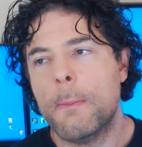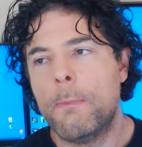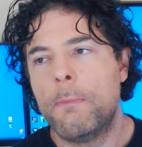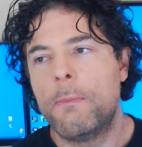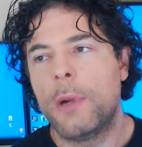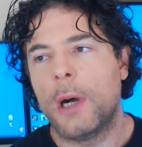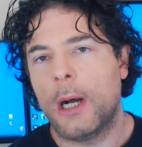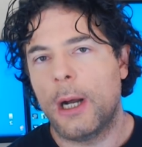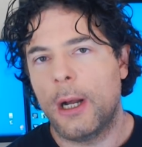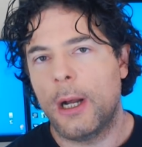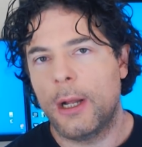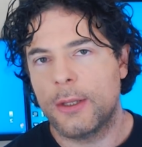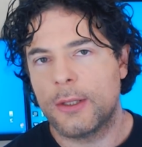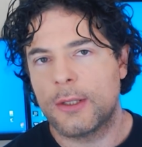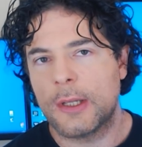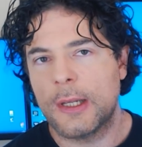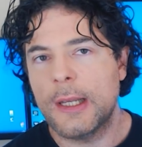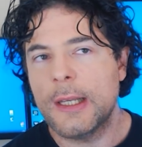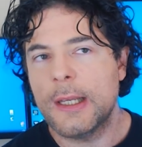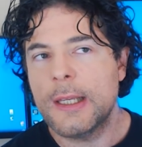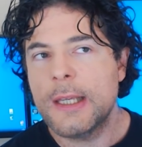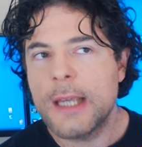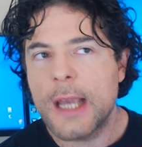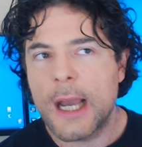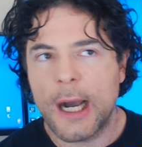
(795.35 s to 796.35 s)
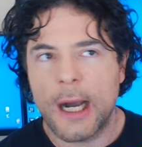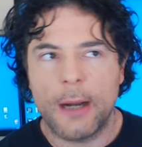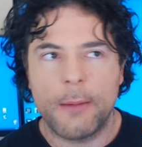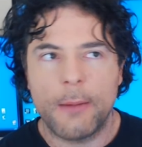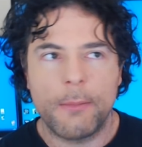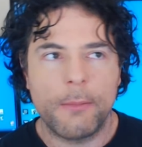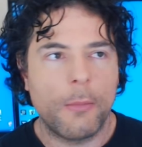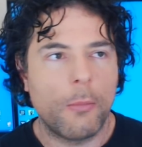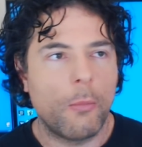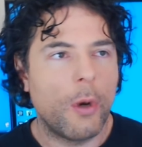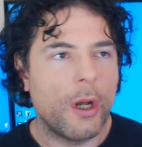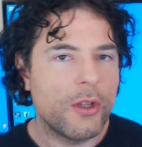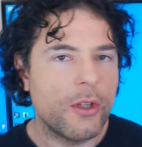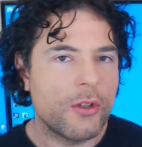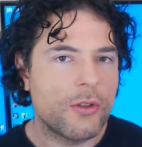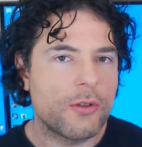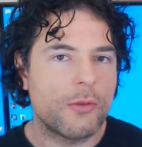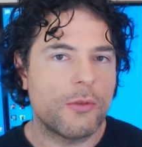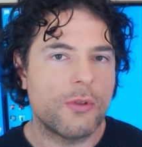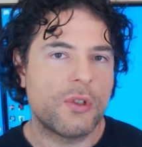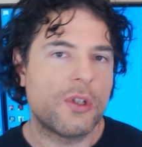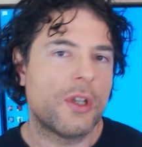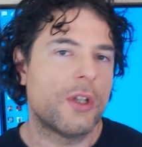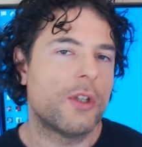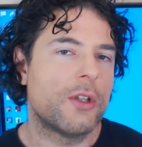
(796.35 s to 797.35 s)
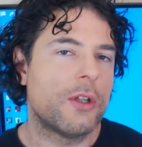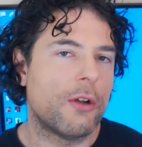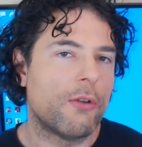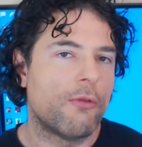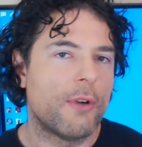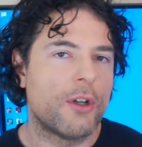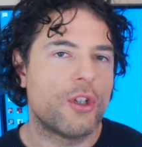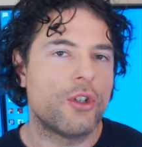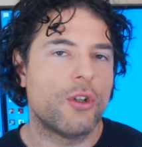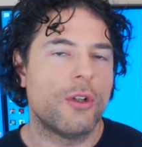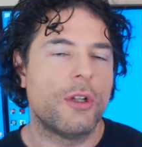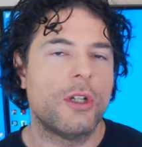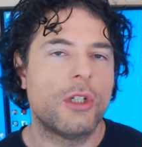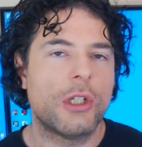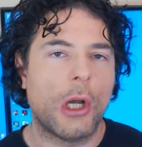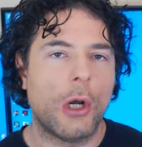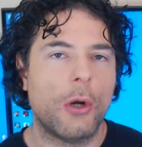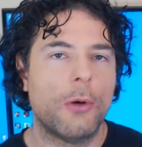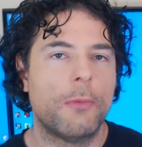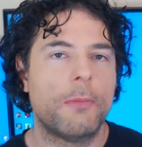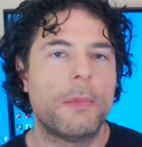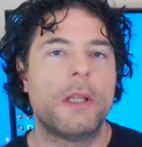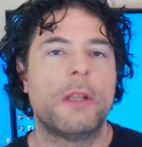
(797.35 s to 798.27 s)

but yeah, one source had originally told me